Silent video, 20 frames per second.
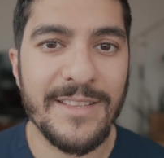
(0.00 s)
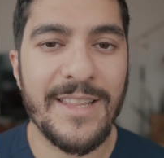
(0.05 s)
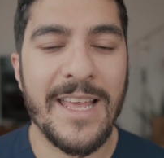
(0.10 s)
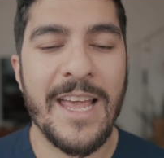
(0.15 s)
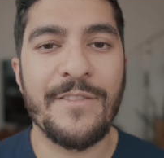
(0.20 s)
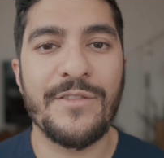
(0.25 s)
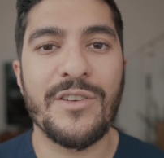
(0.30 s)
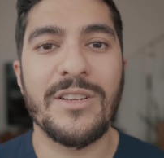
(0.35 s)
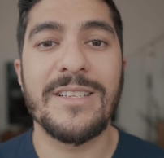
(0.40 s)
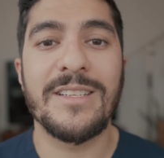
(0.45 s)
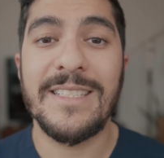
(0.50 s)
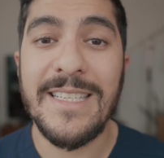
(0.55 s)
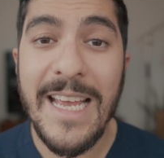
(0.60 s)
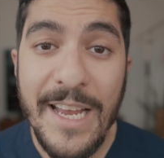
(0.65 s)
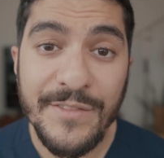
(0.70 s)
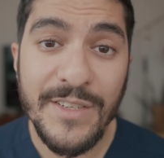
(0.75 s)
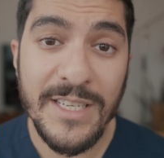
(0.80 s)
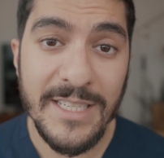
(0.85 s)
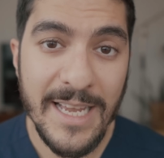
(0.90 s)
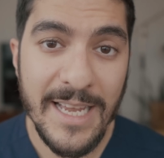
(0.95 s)
they have done
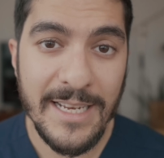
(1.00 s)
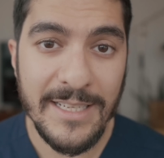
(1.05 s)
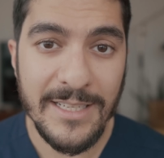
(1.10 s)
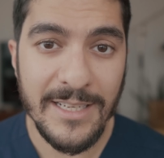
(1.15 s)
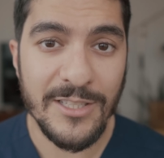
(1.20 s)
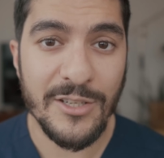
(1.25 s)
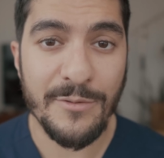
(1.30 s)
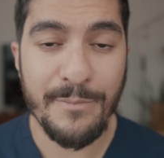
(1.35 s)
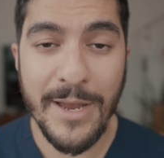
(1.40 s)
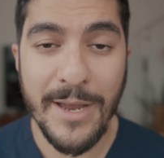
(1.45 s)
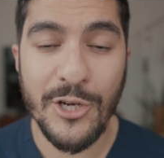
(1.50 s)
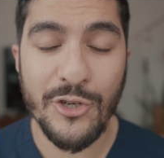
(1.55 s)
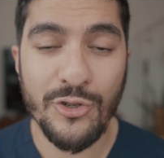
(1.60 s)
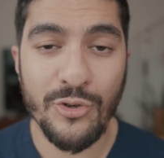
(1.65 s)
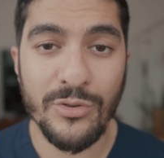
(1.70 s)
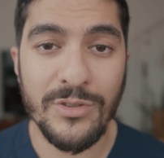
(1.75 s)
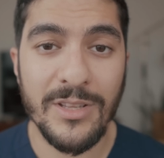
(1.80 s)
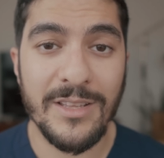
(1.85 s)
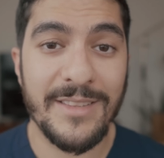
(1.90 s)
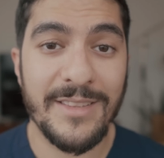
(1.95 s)
safety data to make
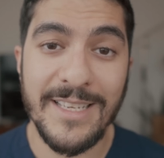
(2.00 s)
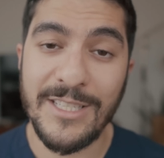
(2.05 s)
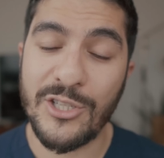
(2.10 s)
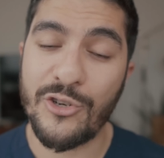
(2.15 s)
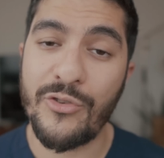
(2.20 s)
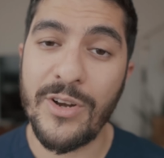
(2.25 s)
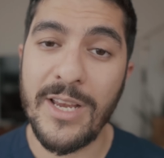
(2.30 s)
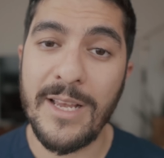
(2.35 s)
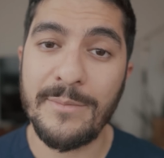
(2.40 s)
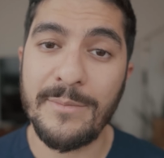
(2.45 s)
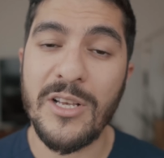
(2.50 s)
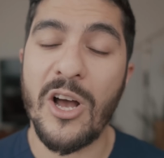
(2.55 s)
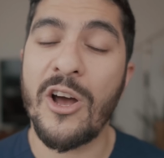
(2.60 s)
sure that these creams